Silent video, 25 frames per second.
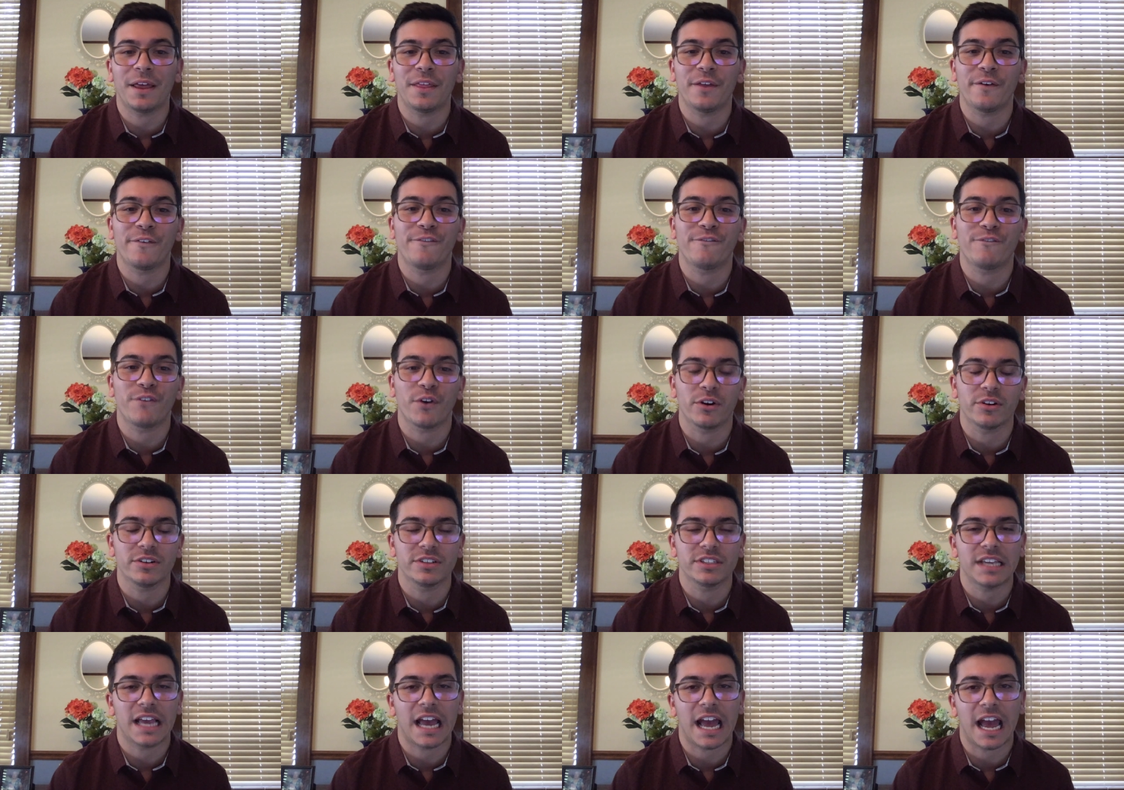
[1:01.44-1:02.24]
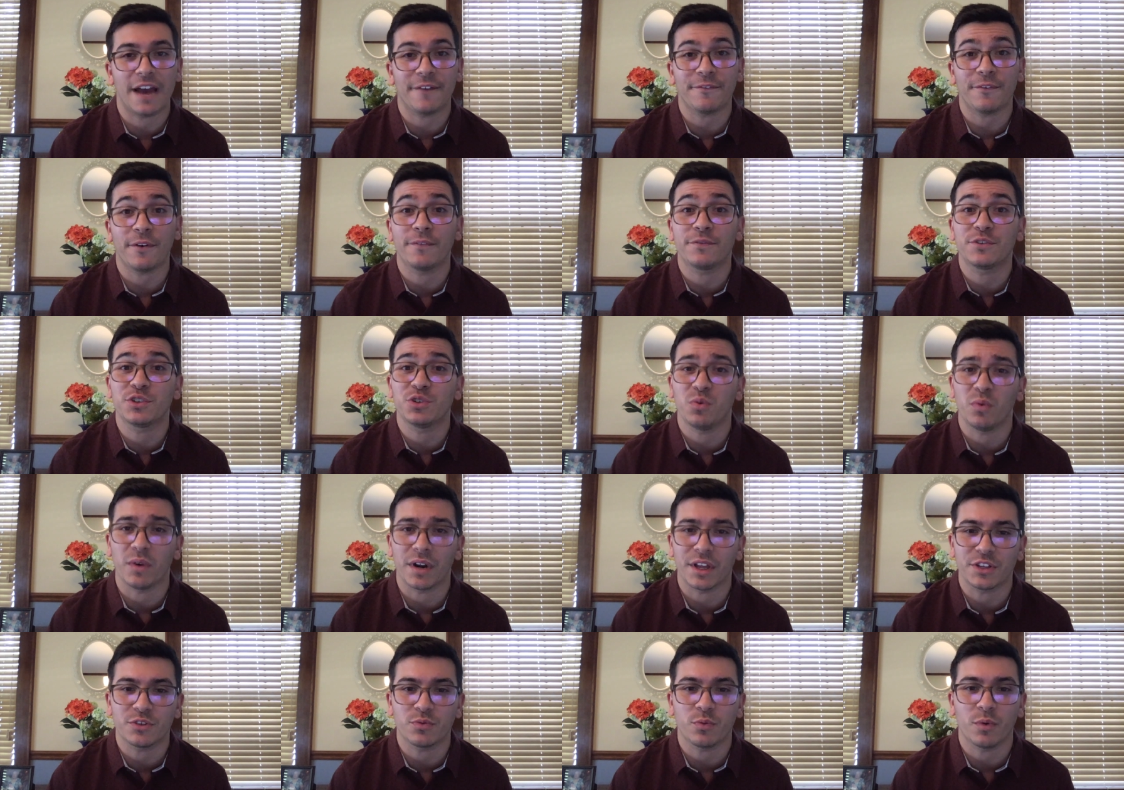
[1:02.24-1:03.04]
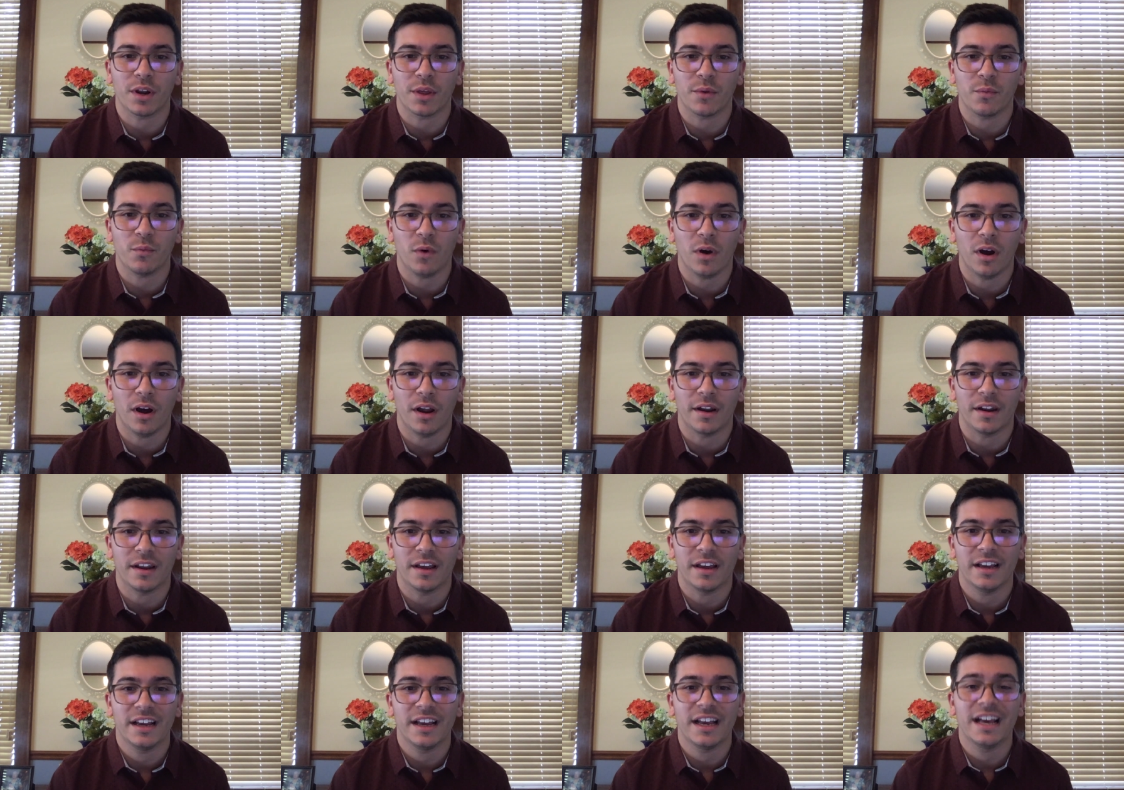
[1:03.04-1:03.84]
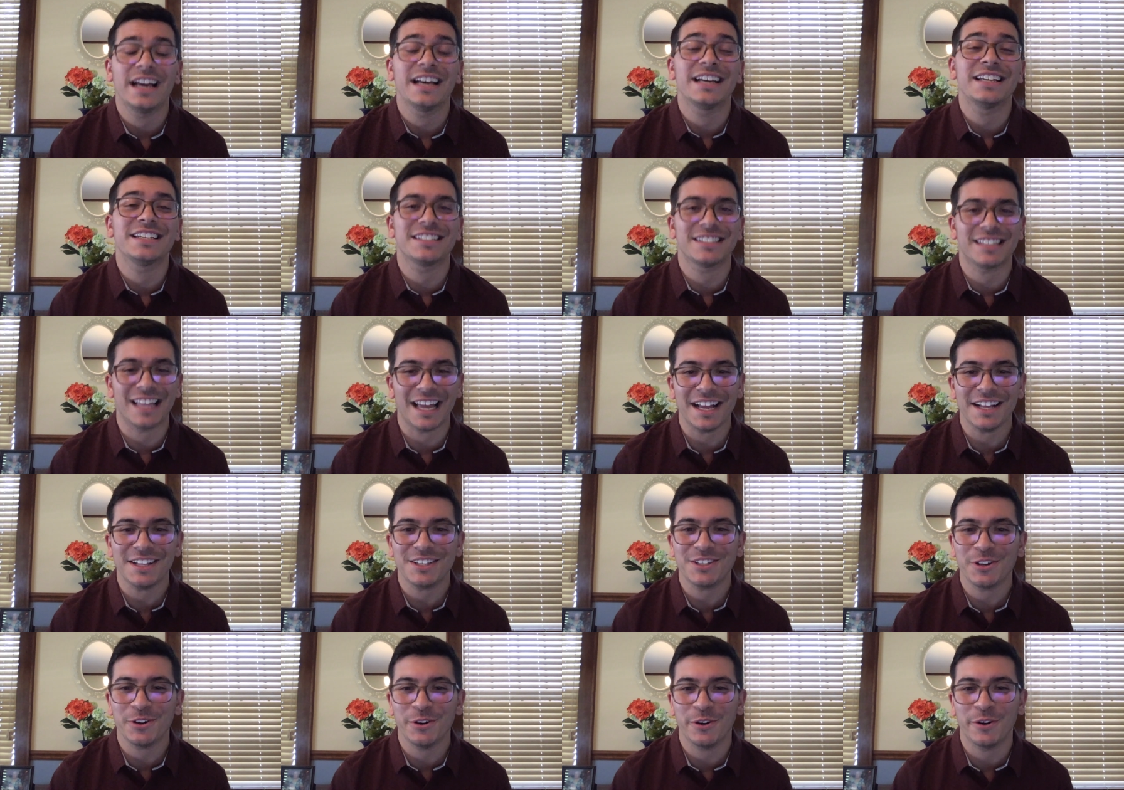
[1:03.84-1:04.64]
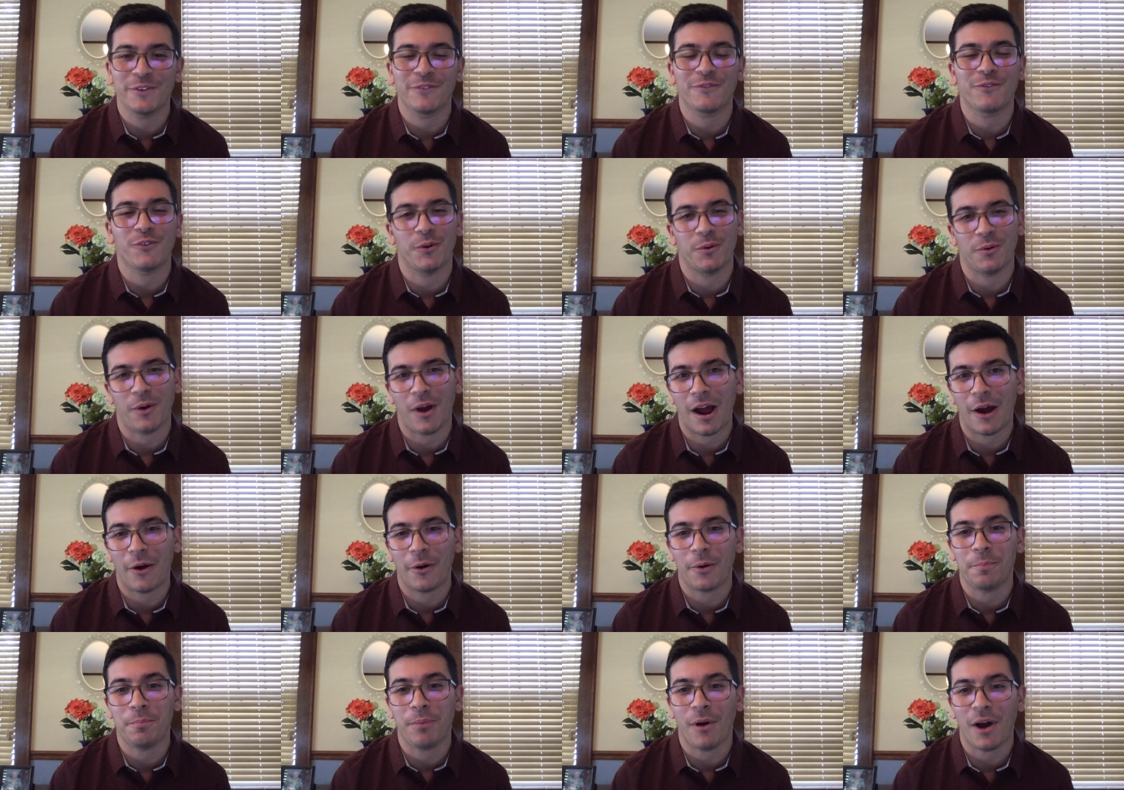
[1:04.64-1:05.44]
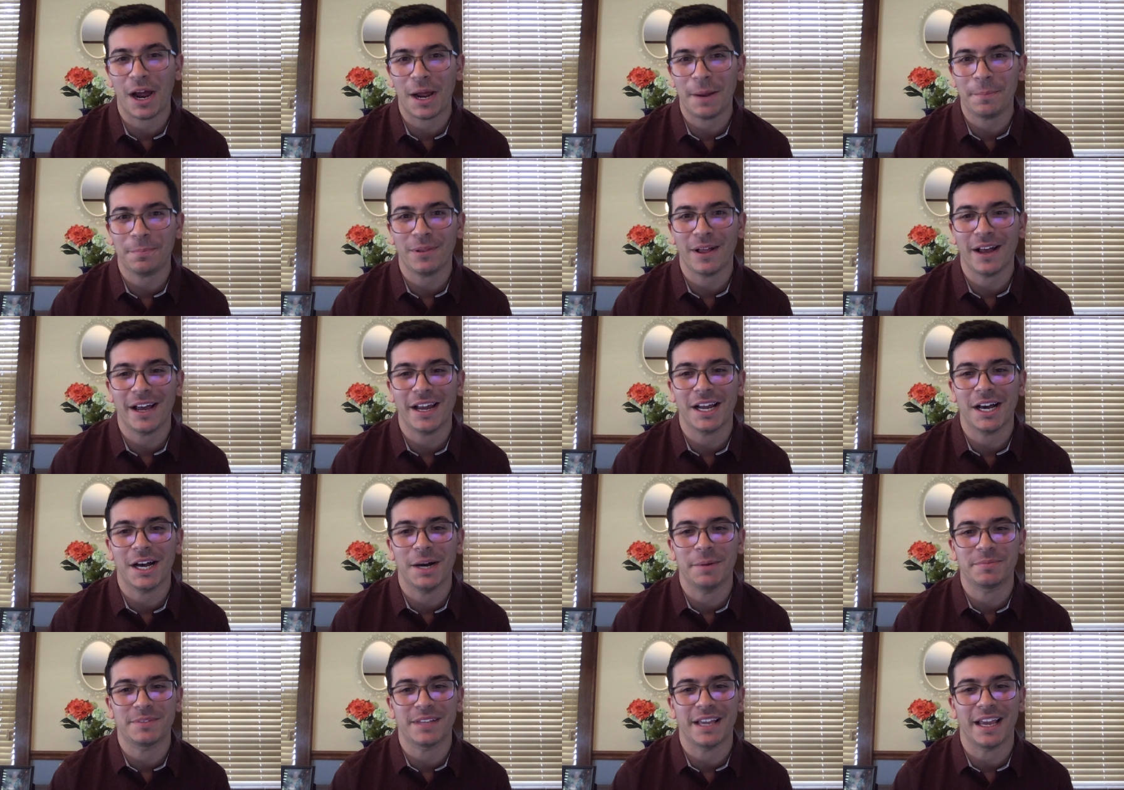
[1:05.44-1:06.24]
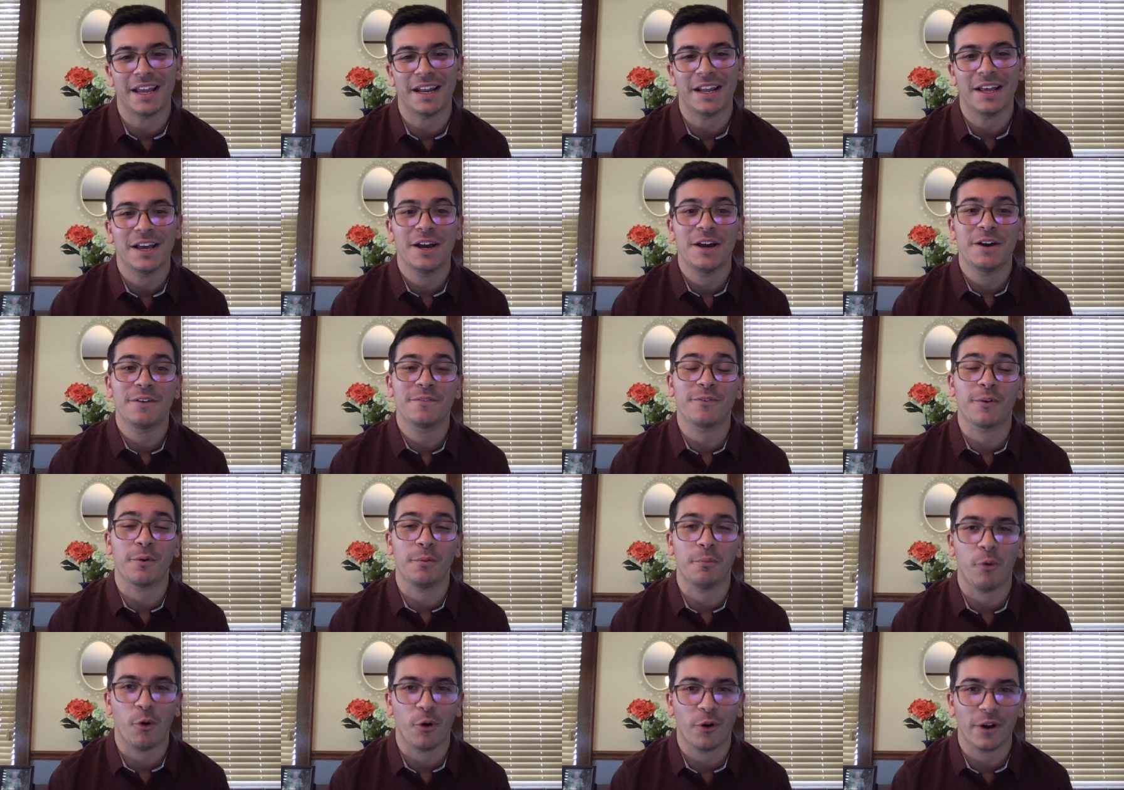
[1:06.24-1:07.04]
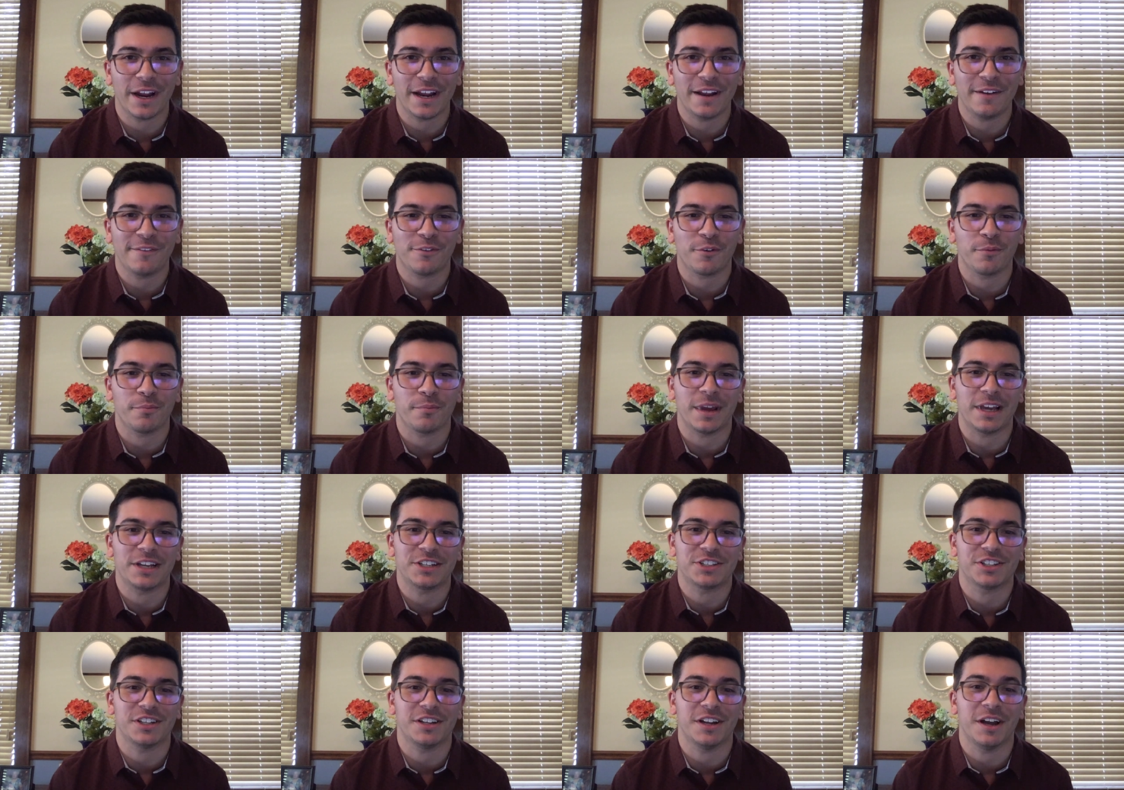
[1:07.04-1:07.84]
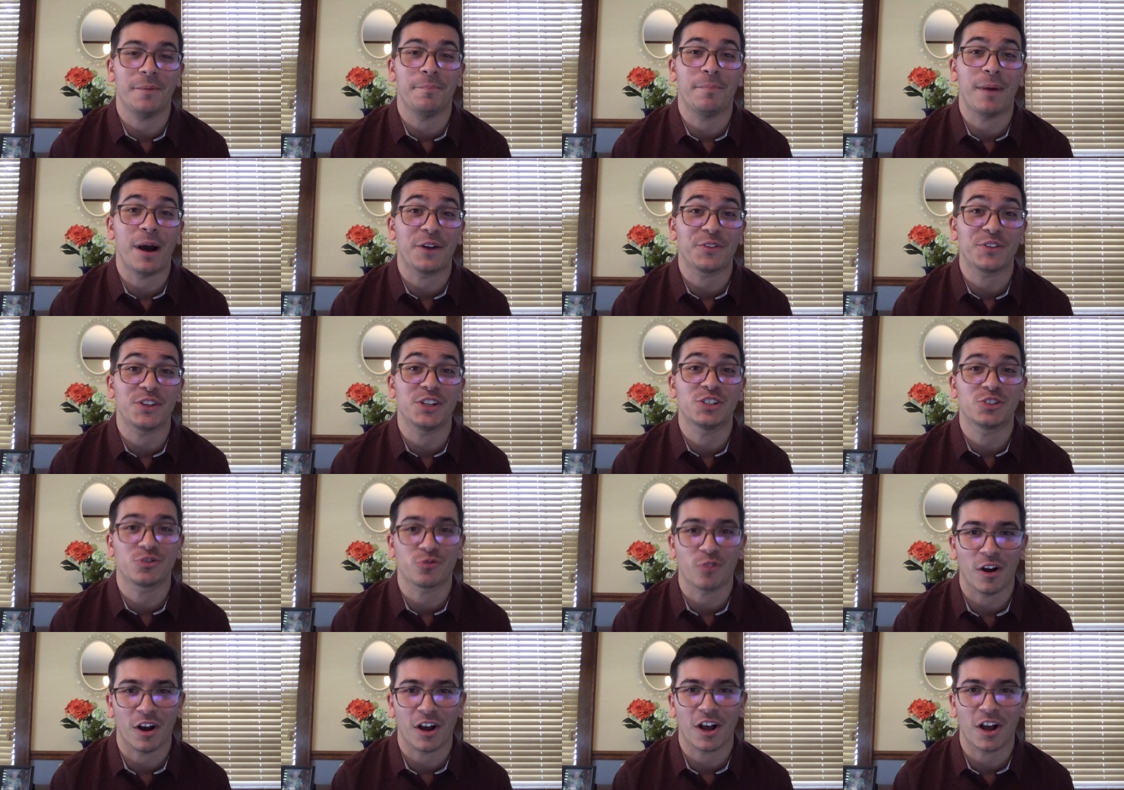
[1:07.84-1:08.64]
the first half of 2021. Stay tuned for our pipeline update for more information about the drug